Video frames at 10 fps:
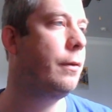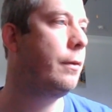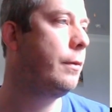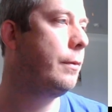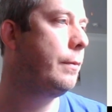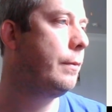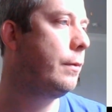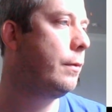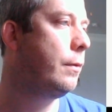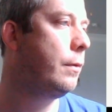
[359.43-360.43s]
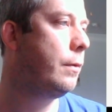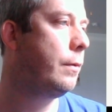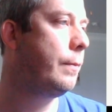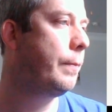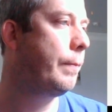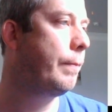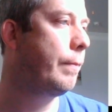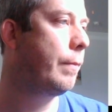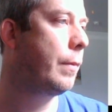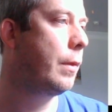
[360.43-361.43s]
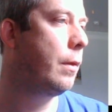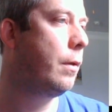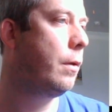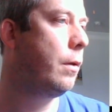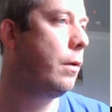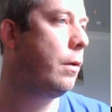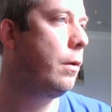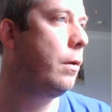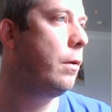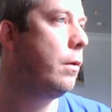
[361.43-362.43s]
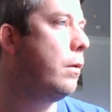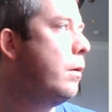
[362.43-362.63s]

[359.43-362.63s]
Nobody speaks.